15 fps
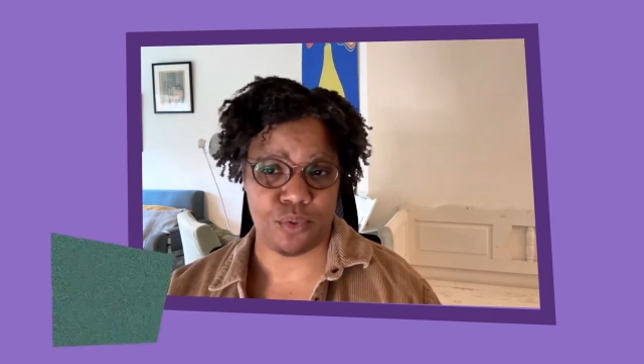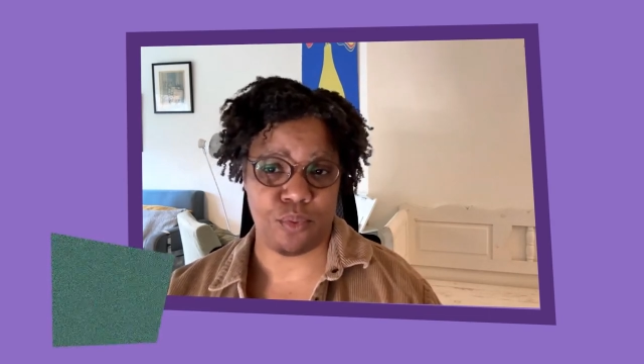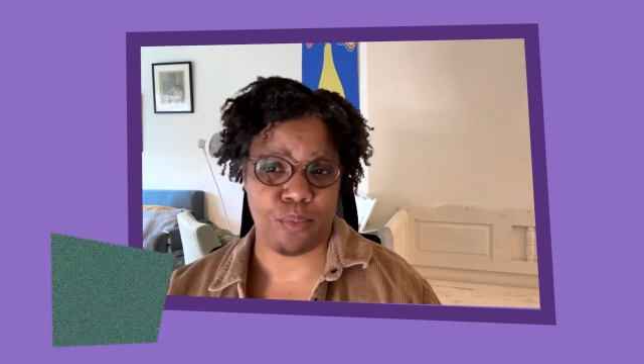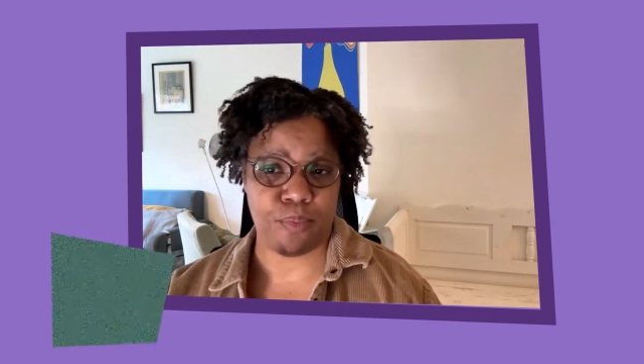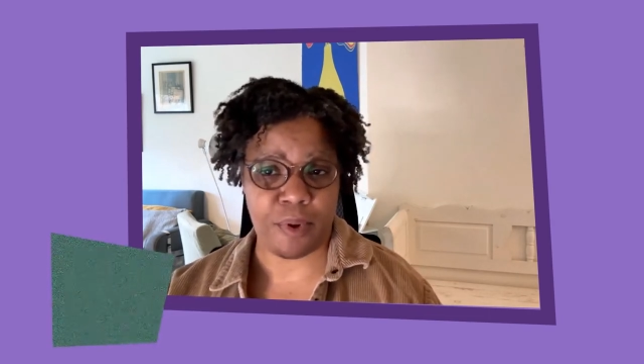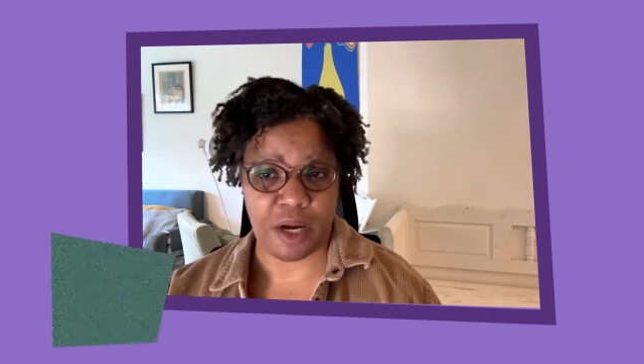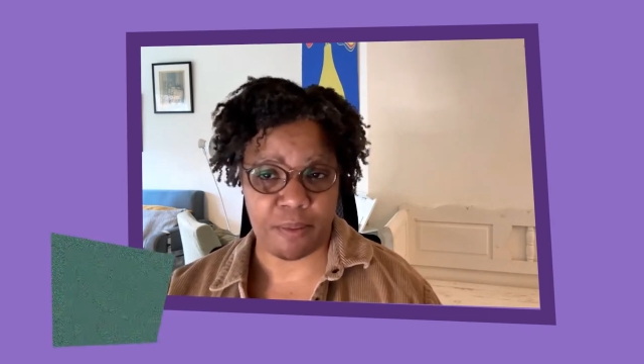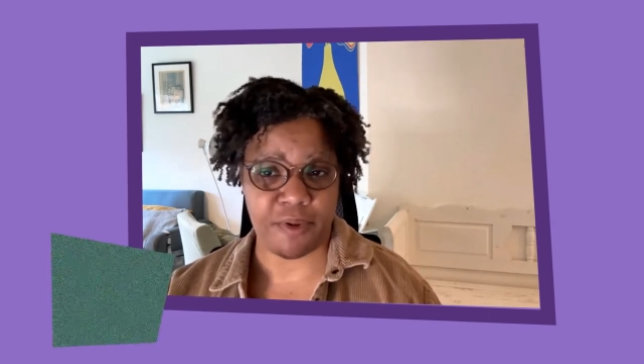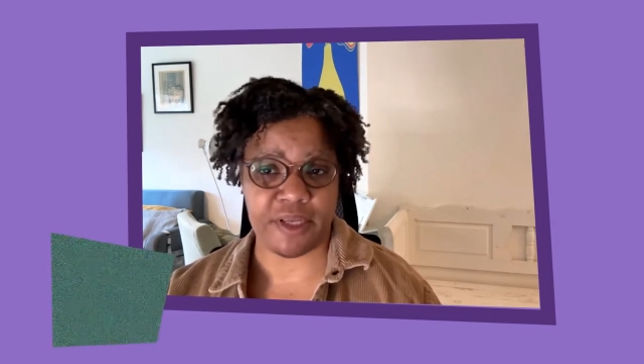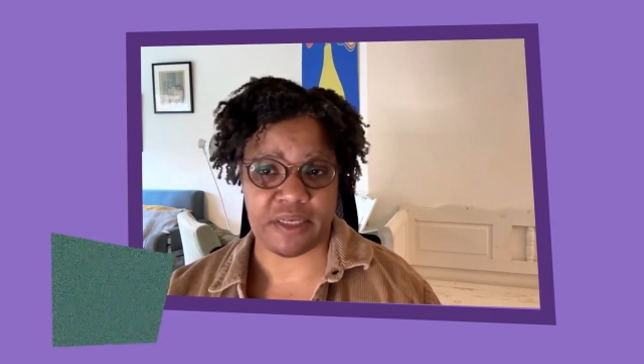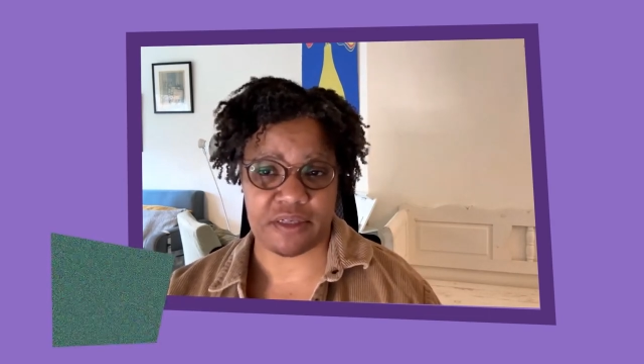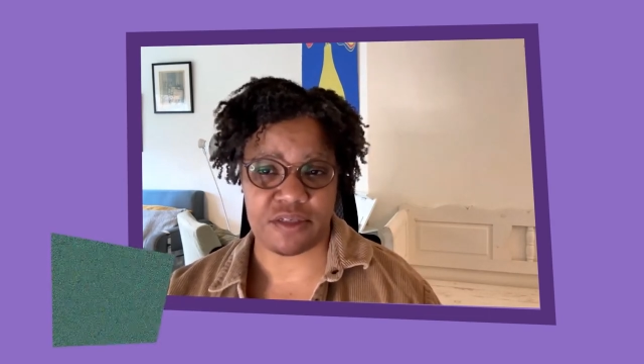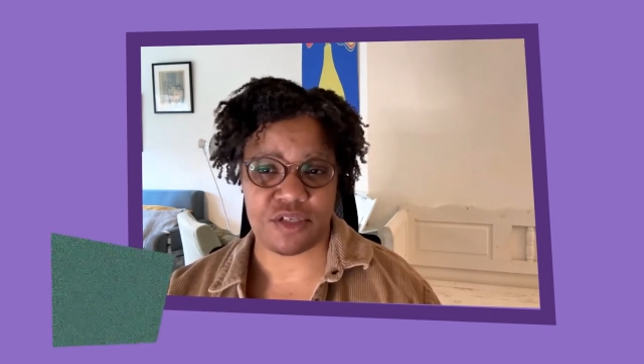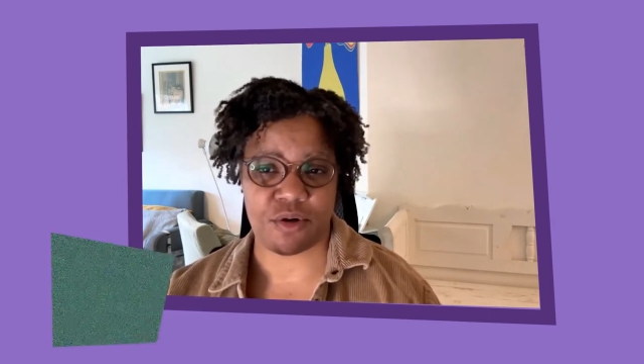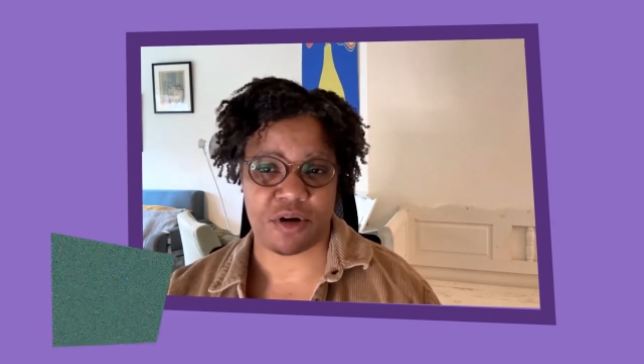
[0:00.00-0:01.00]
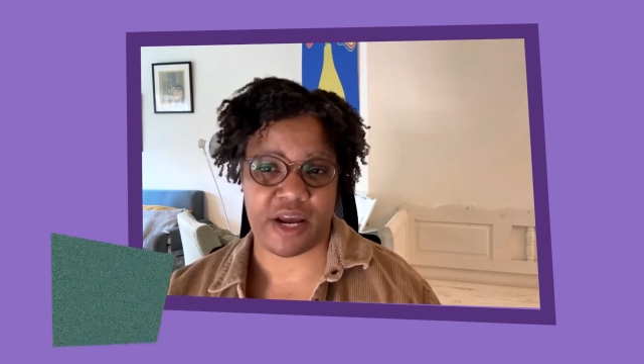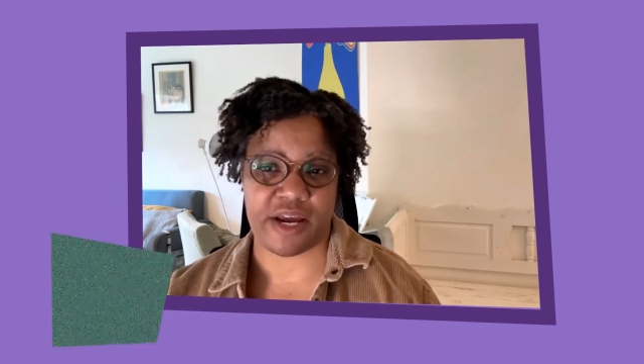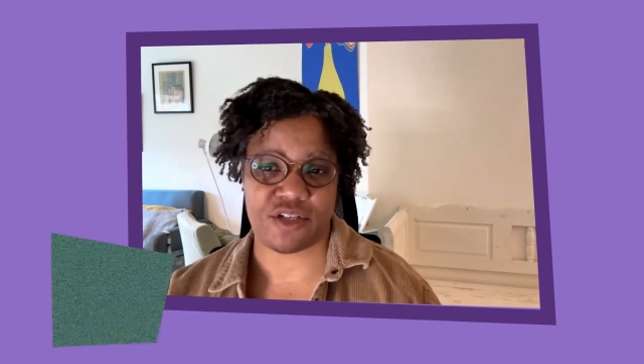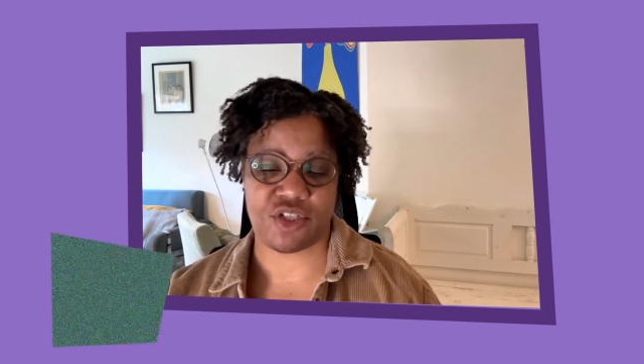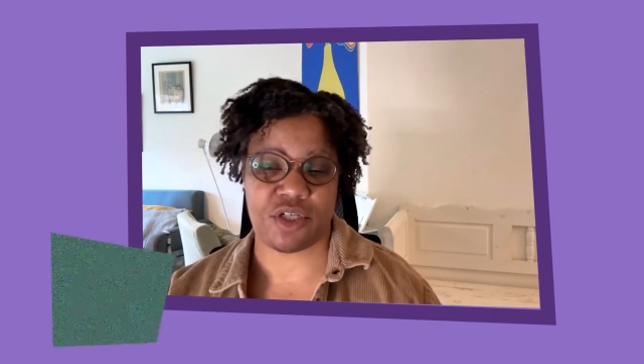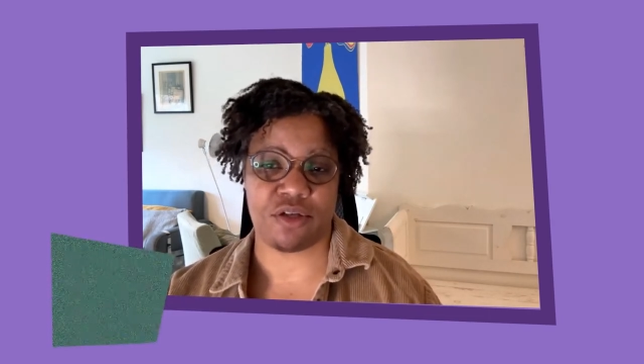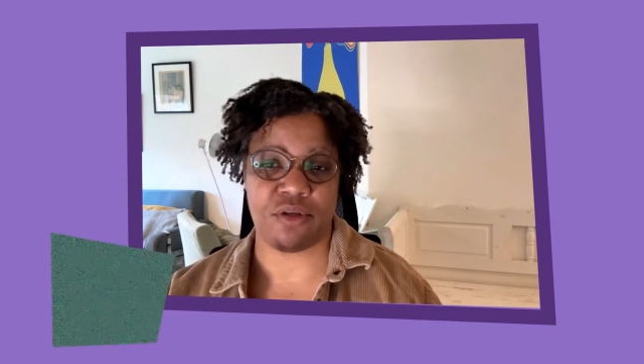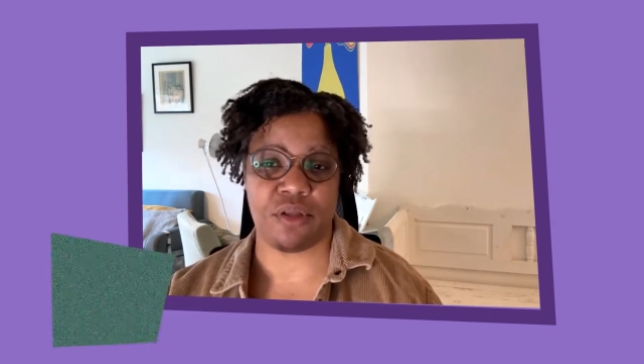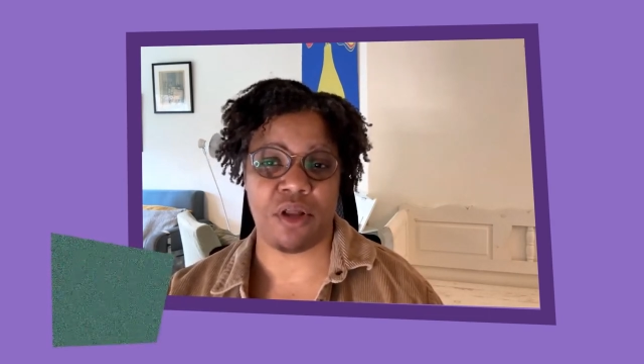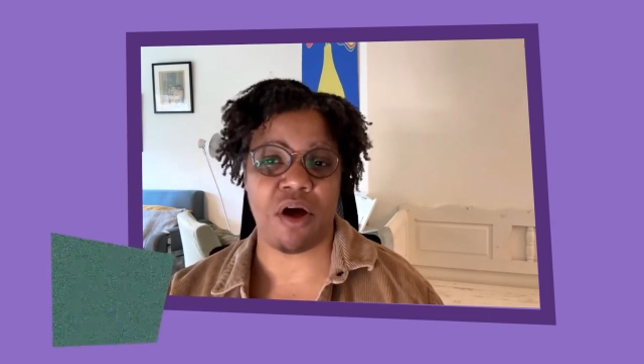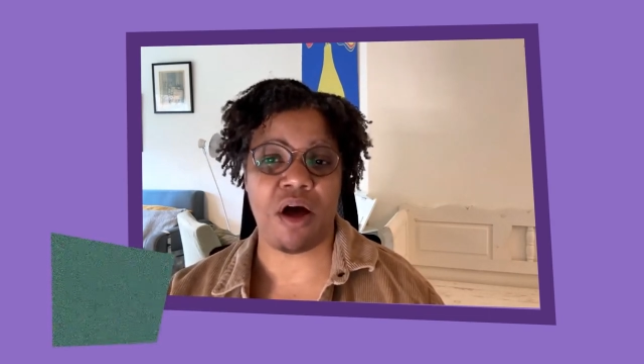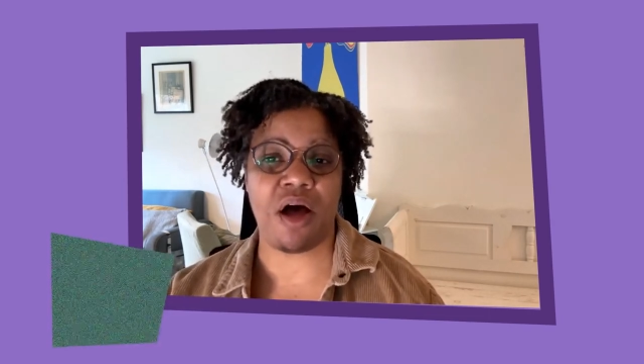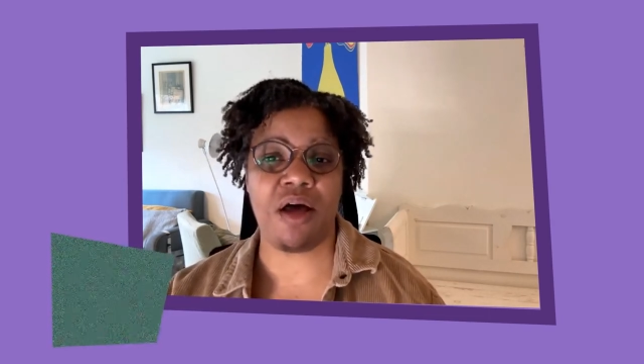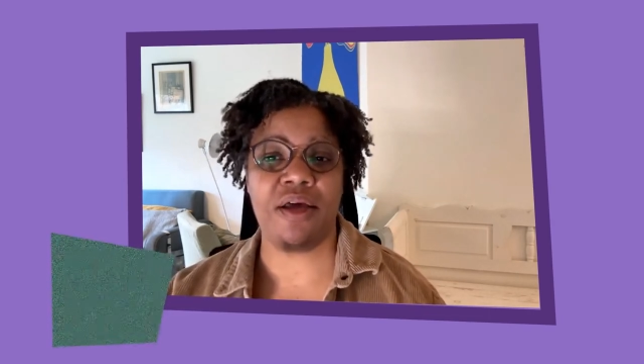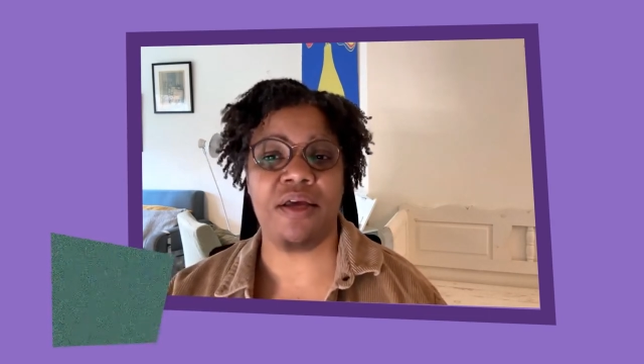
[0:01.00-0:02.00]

public international law